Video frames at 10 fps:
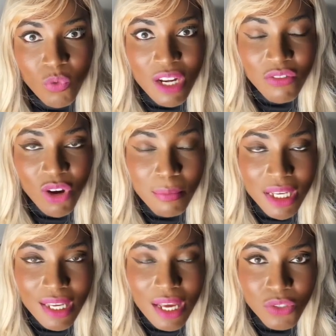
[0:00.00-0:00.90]
whenever I'm
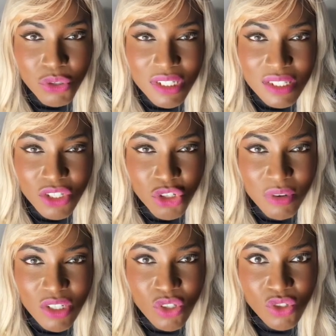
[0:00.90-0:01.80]
encountering
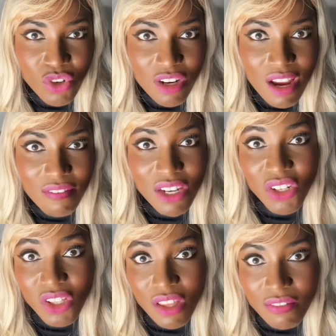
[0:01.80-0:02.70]
situations that are not
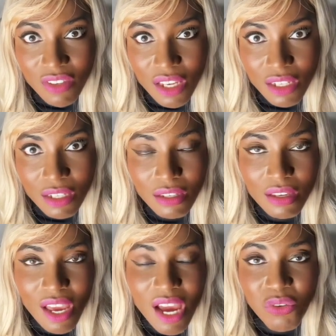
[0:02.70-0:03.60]
very loving,
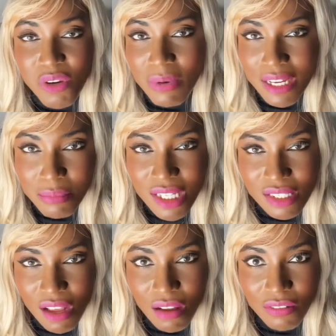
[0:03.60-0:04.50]
I remind
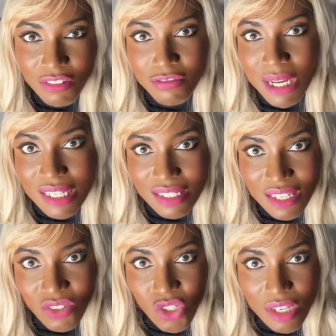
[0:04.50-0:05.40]
myself of my
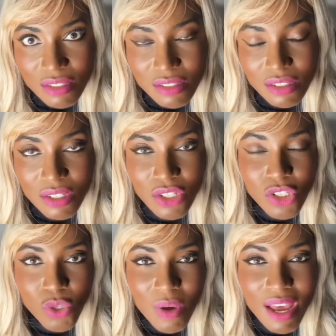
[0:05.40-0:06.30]
intentions.
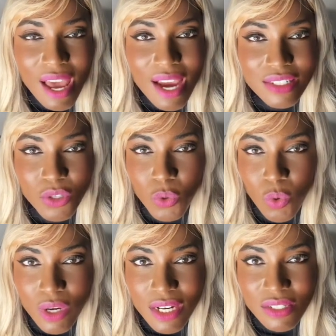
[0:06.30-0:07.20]
So I act
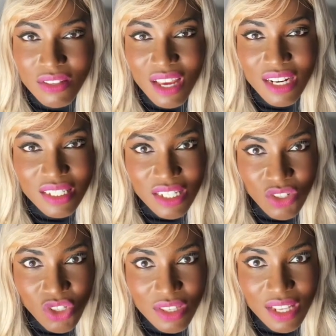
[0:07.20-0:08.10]
according to that
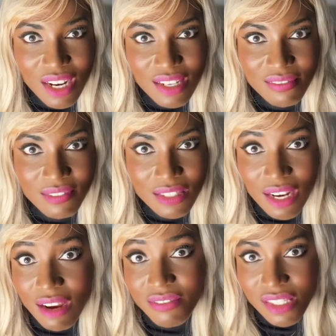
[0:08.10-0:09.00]
intention that, I,
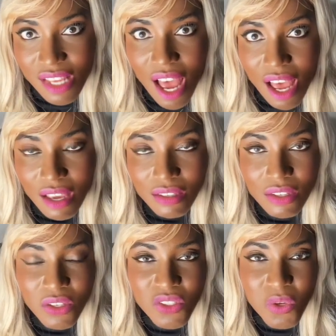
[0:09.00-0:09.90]
that I've set.
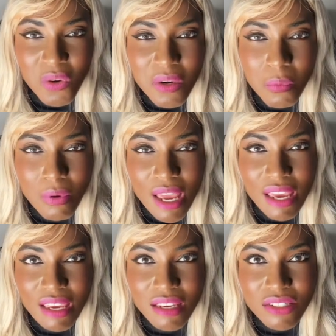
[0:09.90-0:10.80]
So in a
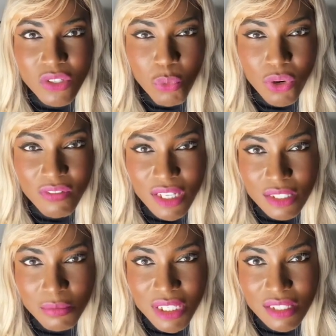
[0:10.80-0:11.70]
way, it just
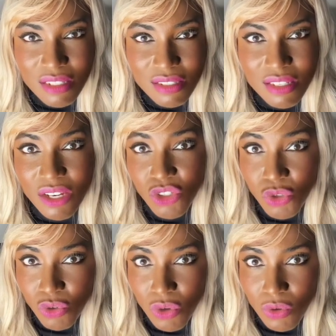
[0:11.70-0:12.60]
motivates me to stay
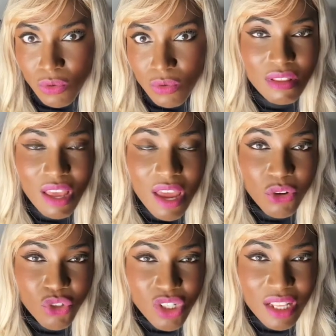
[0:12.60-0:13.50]
true to the
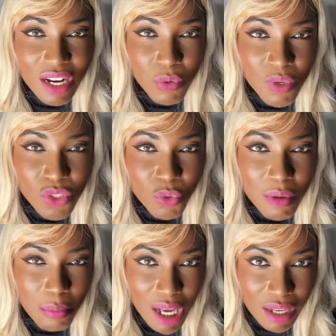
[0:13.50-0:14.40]
energy that I want to
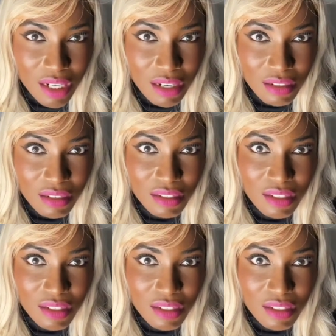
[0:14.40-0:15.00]
embody